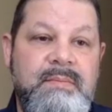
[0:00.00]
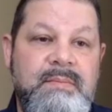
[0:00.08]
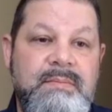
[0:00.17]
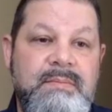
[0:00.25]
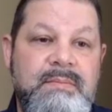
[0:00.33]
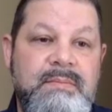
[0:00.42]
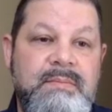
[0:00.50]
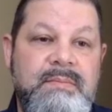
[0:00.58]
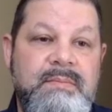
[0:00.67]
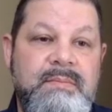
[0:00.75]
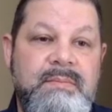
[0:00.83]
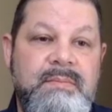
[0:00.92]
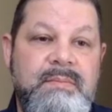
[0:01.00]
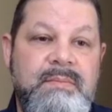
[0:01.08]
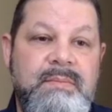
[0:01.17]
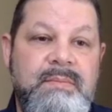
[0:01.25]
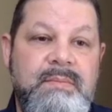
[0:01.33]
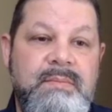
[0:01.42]

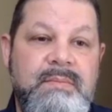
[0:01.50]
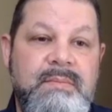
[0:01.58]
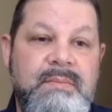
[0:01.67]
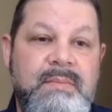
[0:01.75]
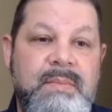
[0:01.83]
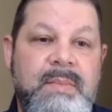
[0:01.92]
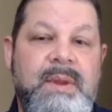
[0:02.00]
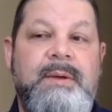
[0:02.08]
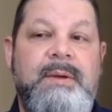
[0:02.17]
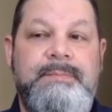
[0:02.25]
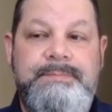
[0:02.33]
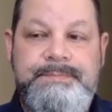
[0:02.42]
(not speaking)